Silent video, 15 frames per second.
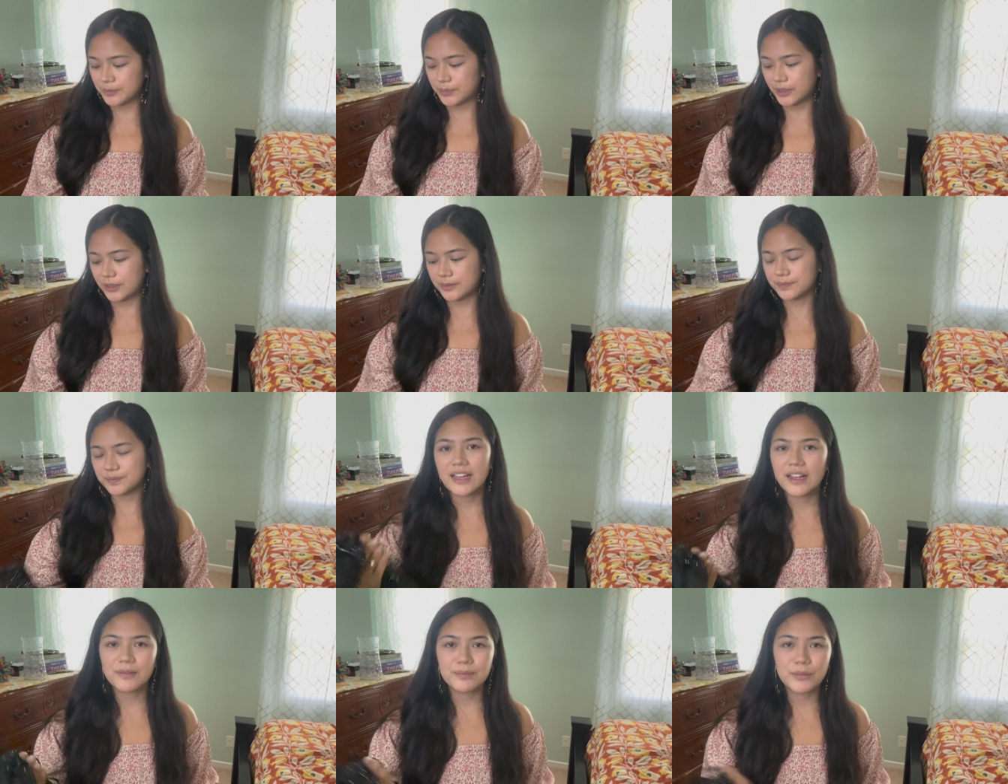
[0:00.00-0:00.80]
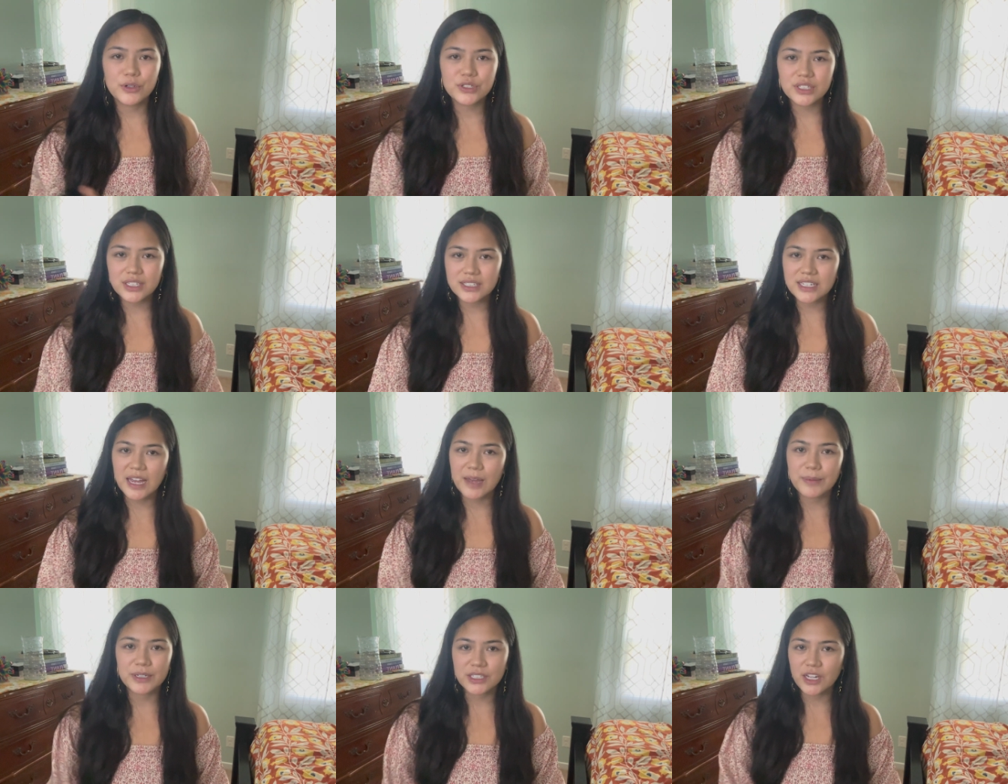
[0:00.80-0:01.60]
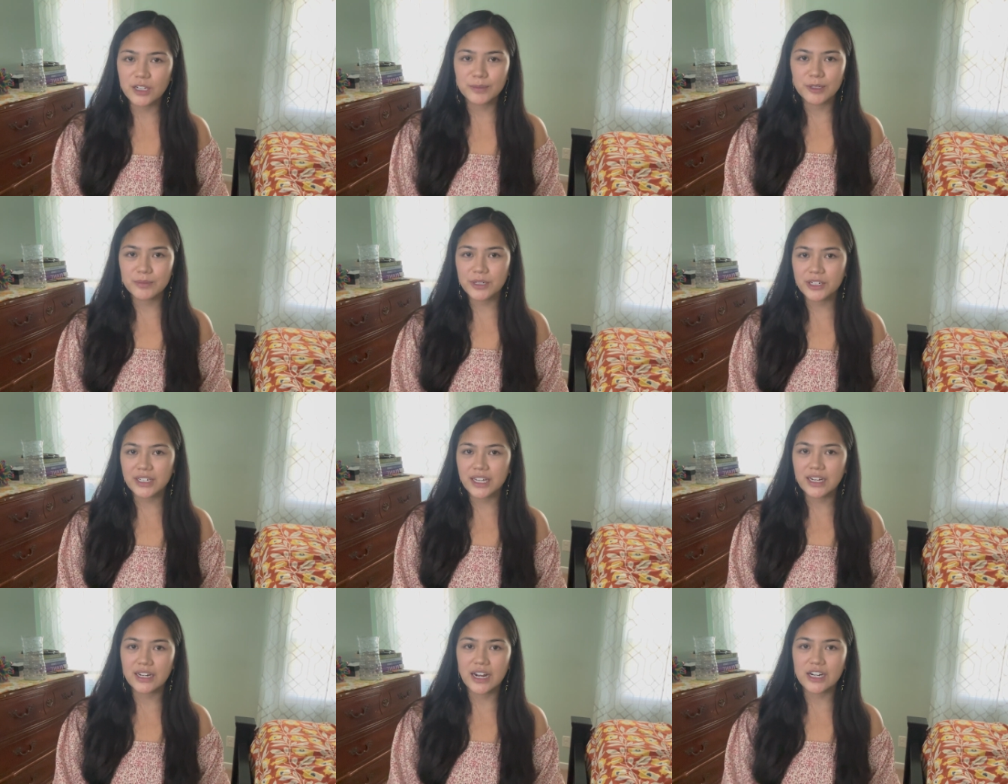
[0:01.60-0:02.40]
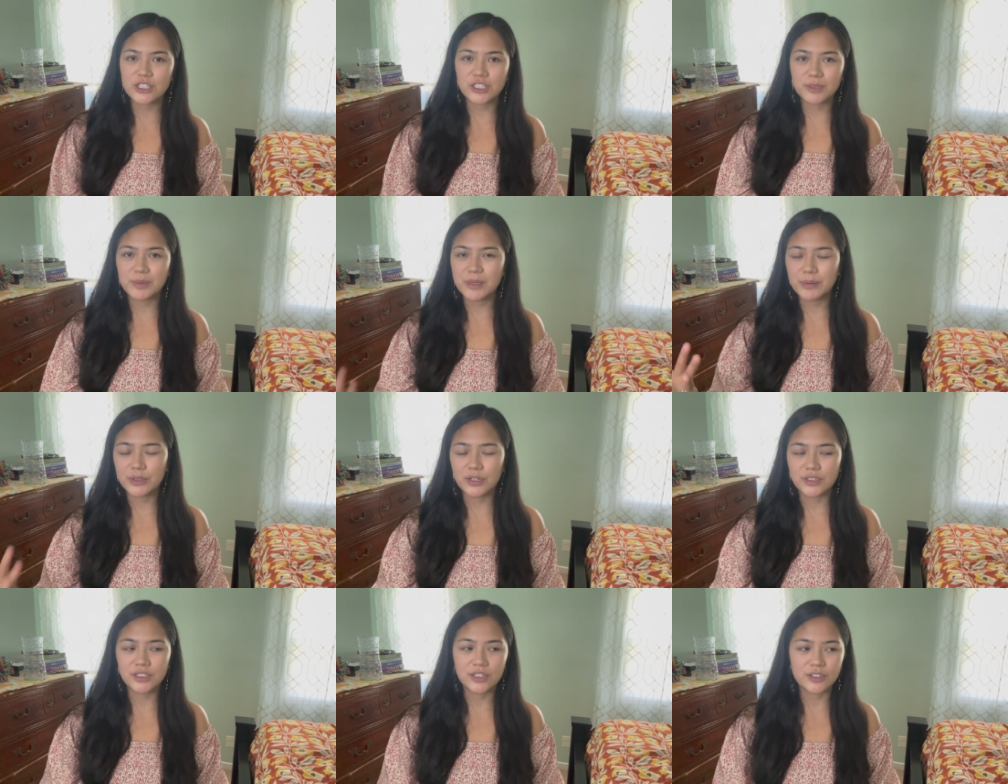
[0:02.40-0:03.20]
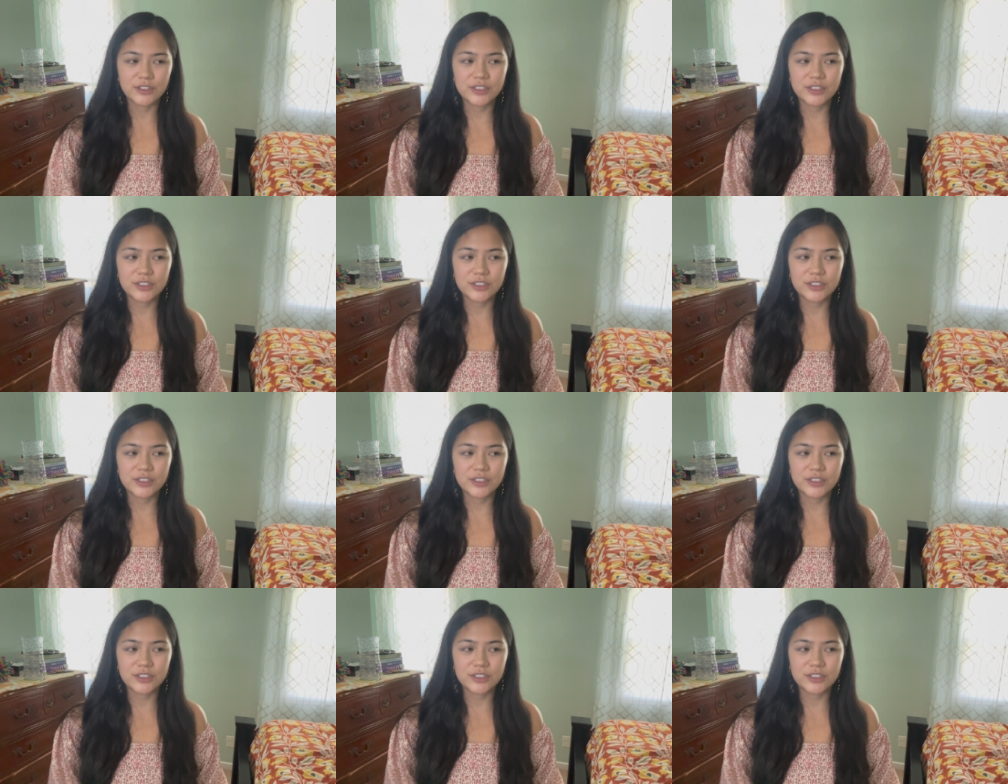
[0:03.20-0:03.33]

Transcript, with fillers: But most of the time I talk about Mary Kate and Ashley, people don't know.